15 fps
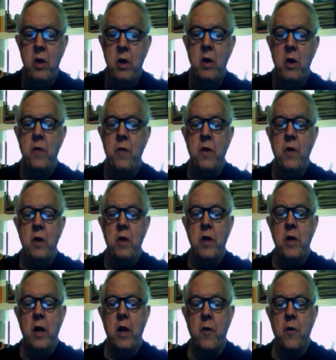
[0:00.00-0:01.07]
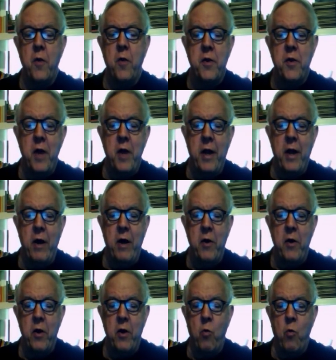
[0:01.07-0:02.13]
The Neanderthal died out in
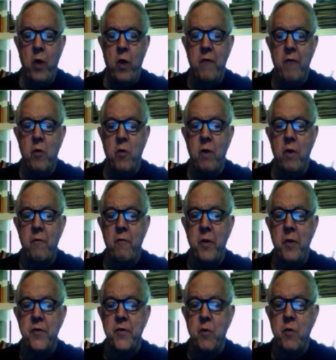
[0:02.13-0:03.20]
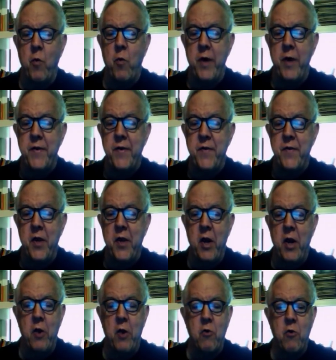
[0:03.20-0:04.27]
a wave going from east to west as he
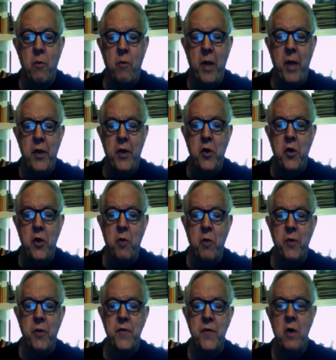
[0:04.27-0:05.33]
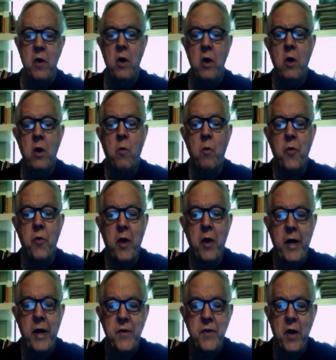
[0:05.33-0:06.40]
encountered Cro-Magnon humans, with the last
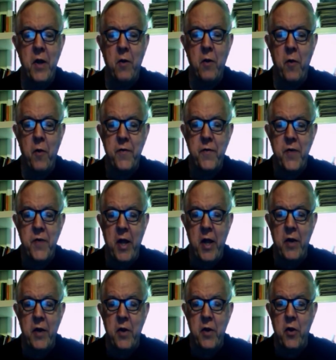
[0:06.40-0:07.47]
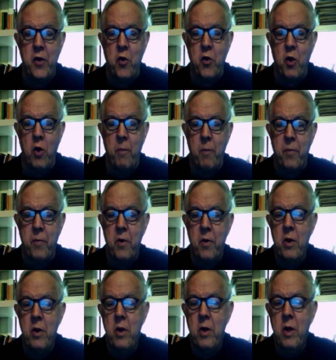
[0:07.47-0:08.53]
Neanderthal stand in Europe
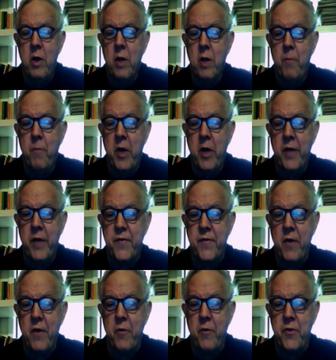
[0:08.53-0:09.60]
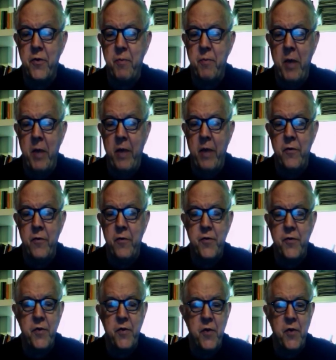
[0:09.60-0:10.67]
being in southern Spain. There's just
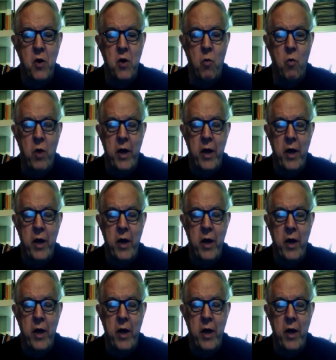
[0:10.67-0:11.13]
no way